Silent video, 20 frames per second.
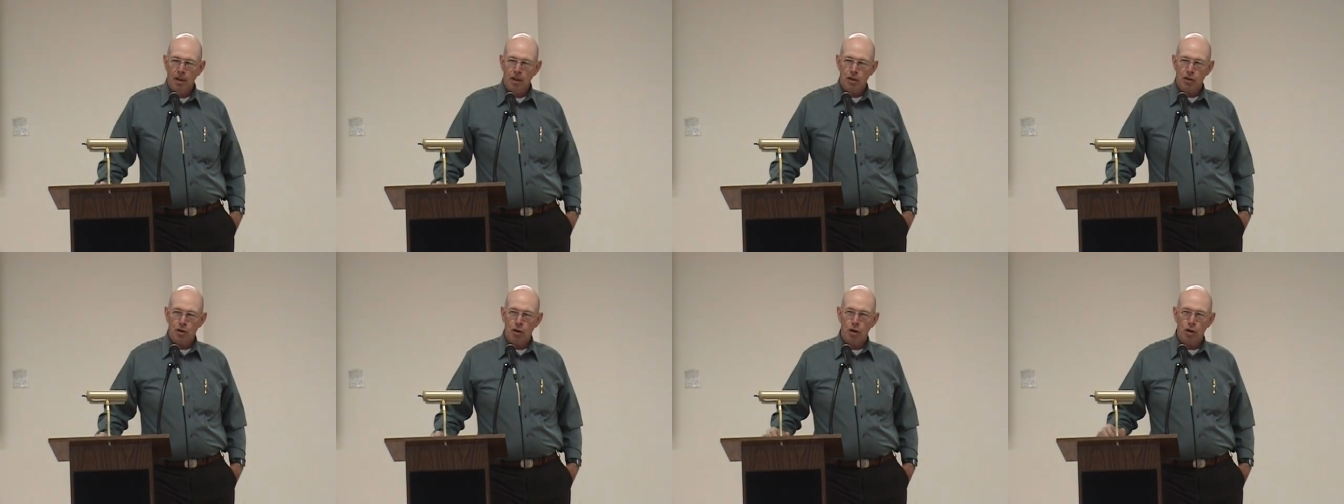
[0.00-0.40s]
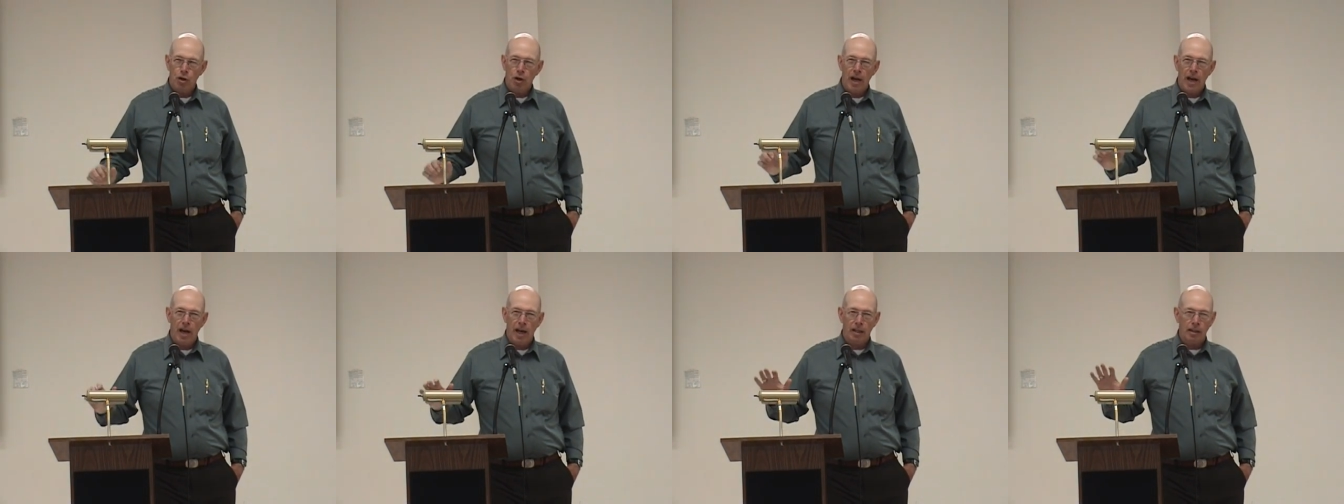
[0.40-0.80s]
So you
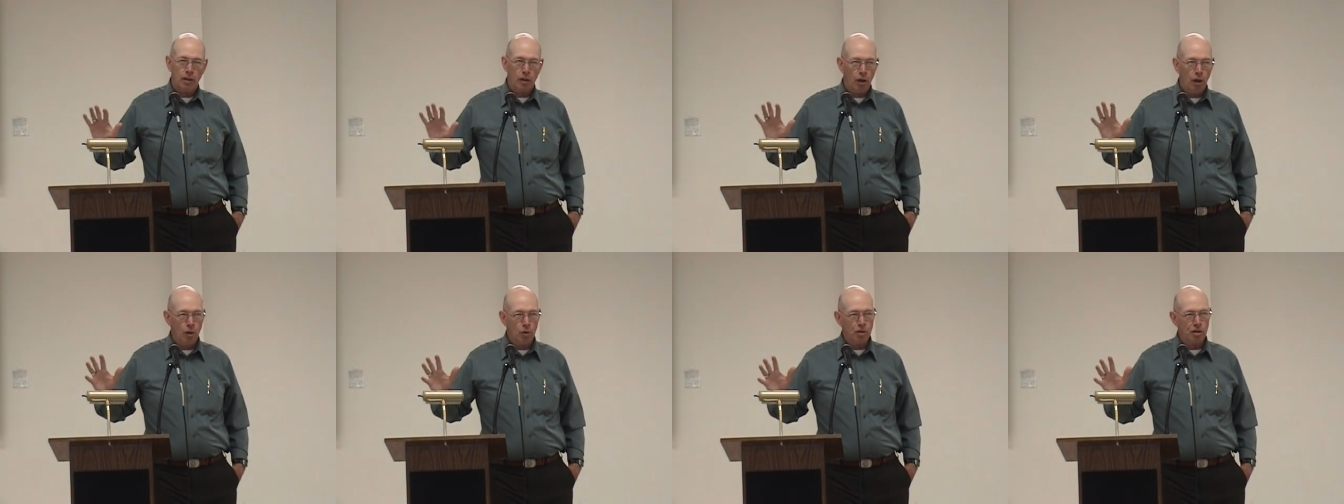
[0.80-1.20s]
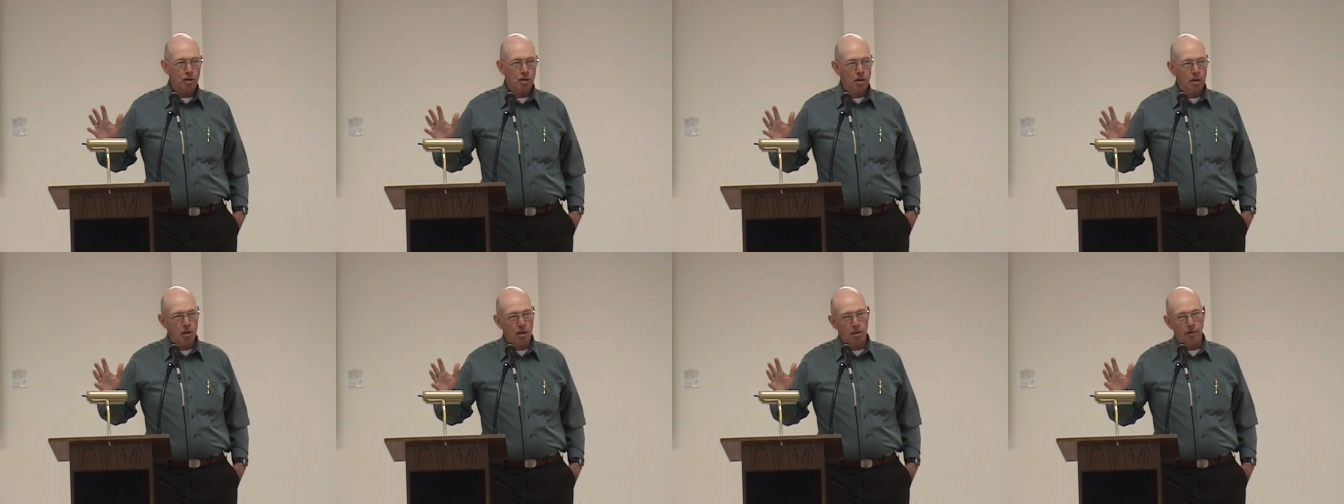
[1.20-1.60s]
had close
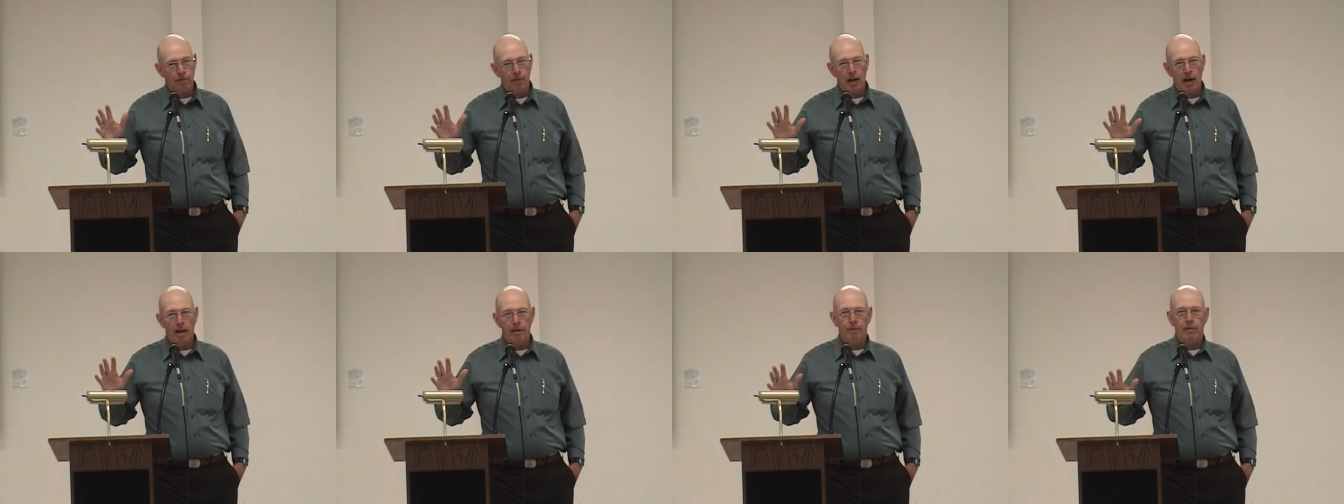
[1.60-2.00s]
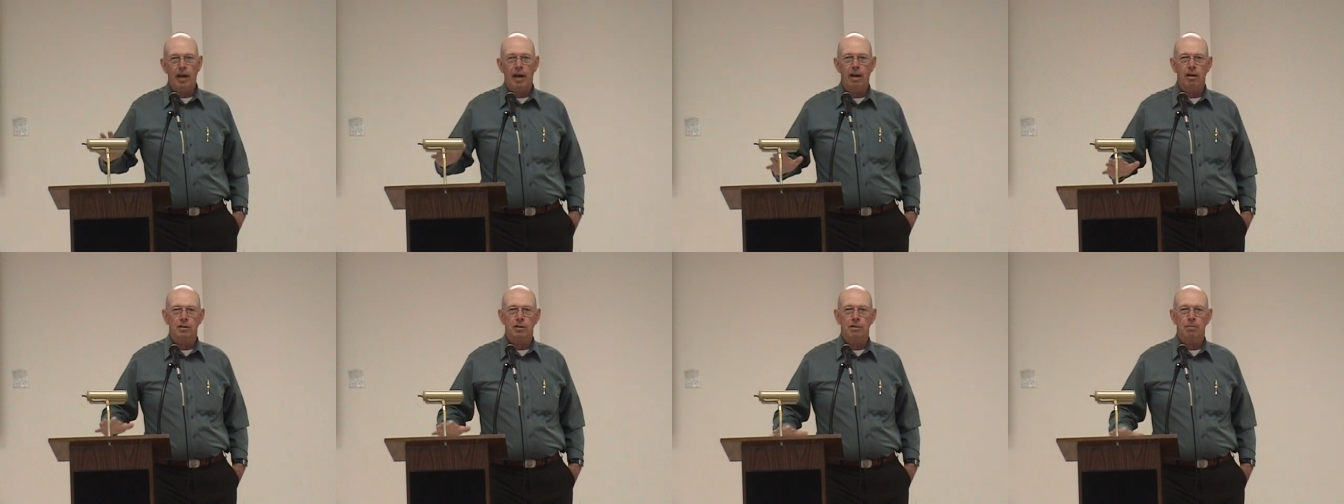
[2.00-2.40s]
to
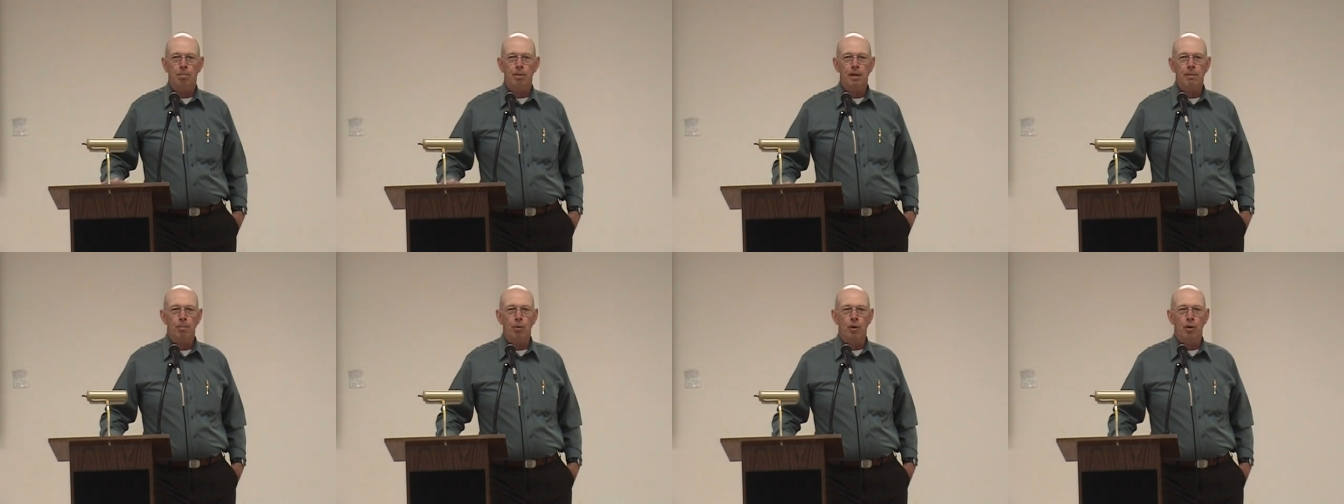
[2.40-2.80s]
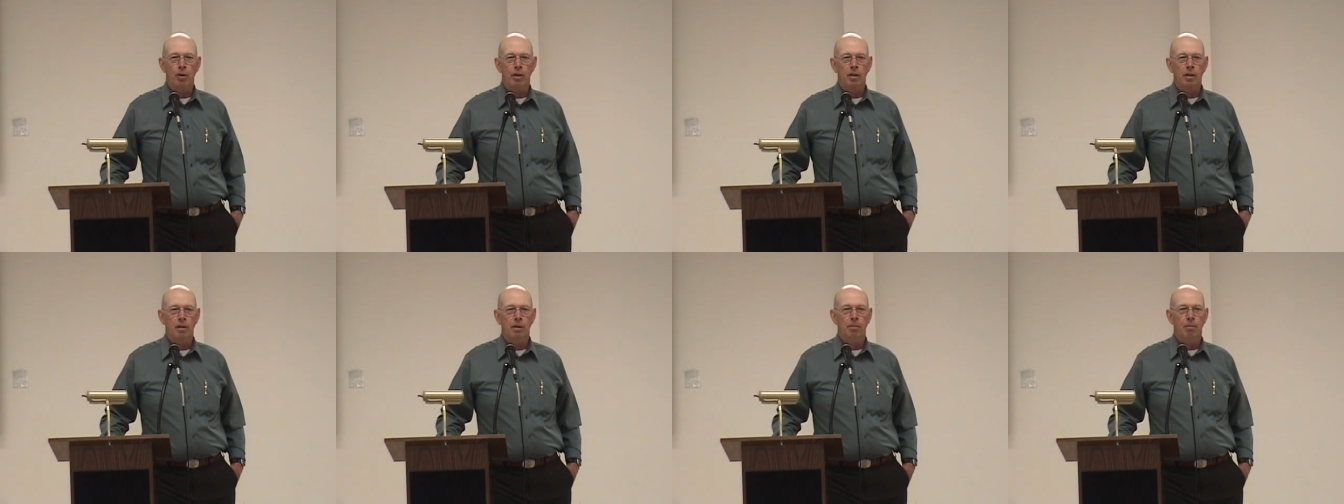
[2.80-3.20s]
5,000 people
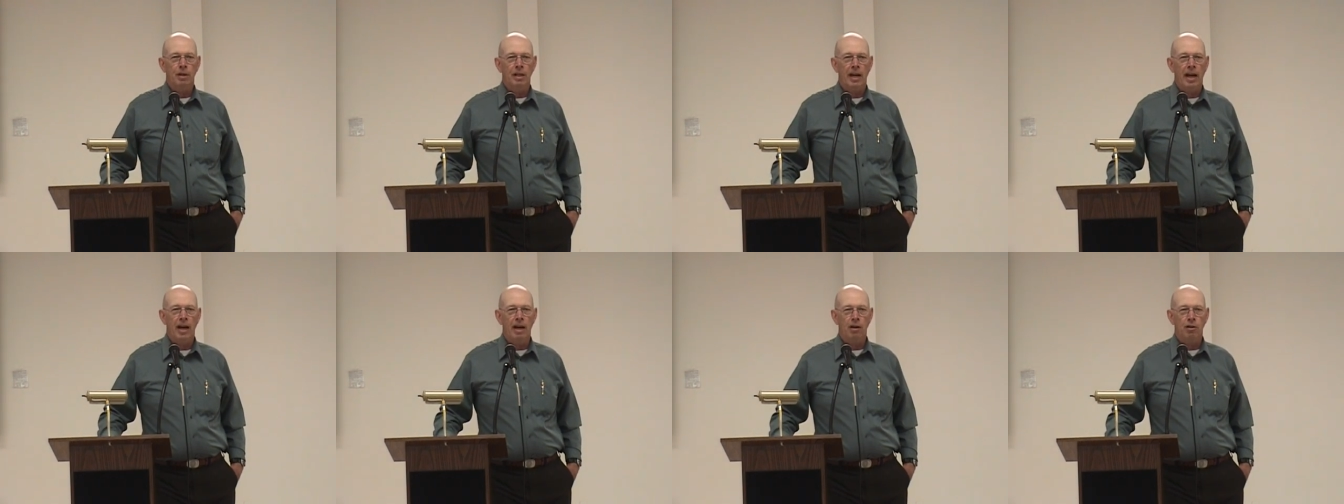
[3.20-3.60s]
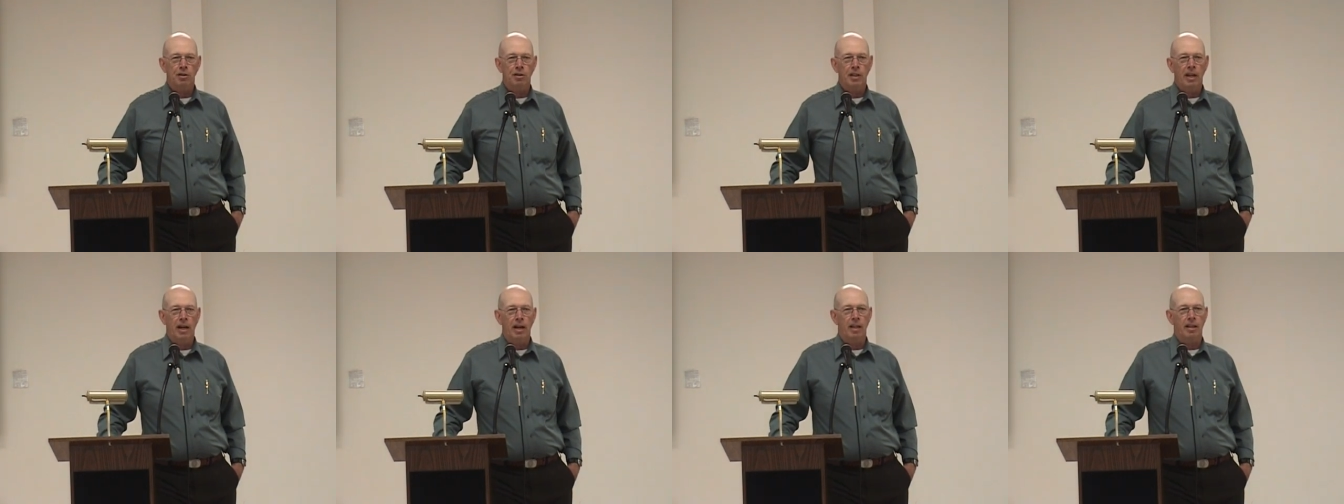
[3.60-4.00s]
that could be
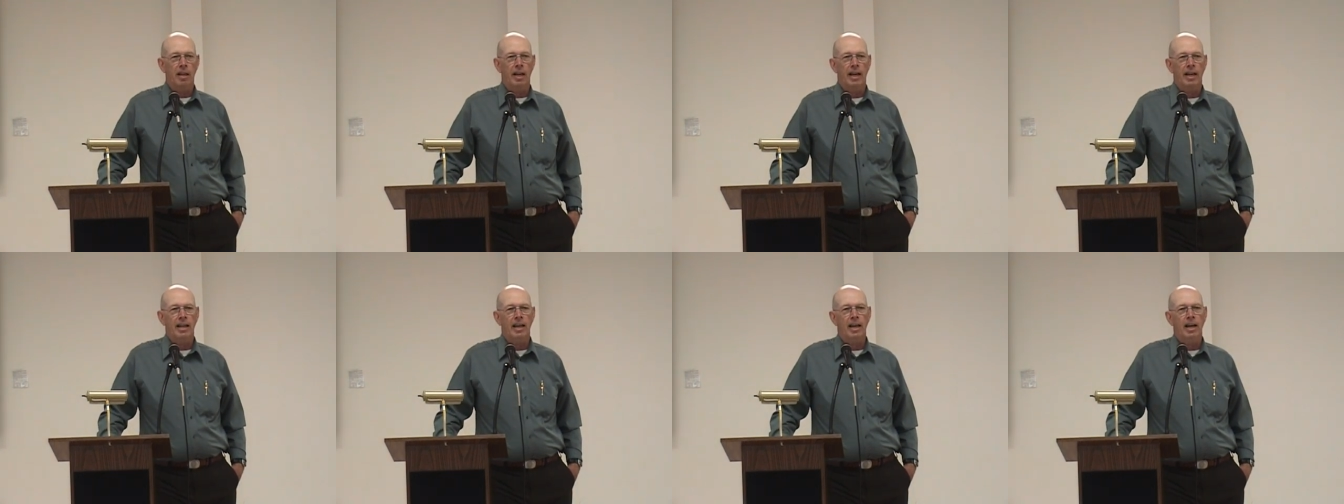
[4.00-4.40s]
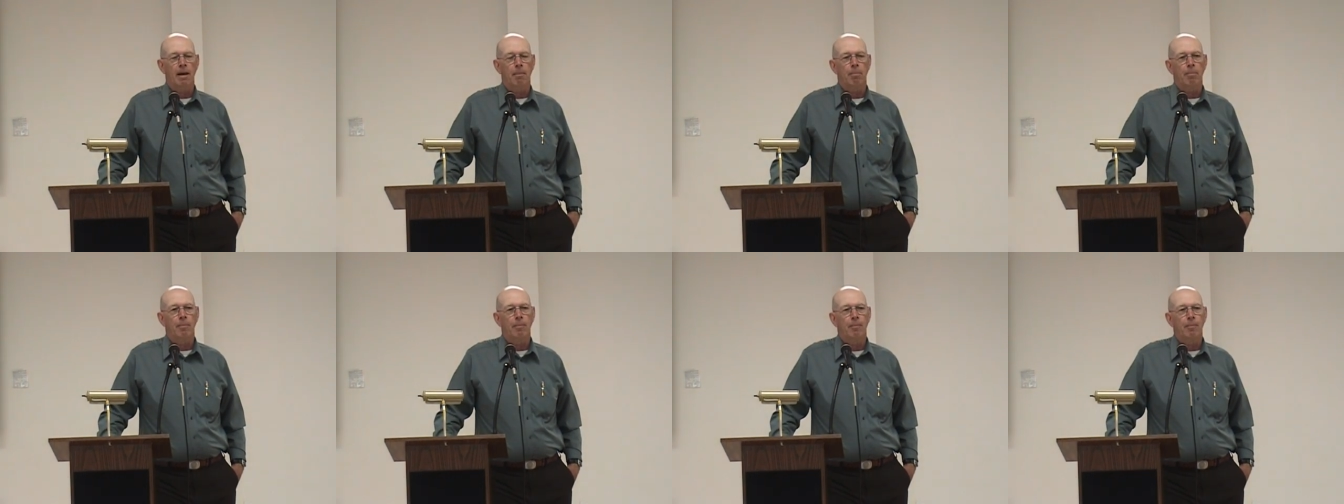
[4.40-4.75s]
housed out at that camp.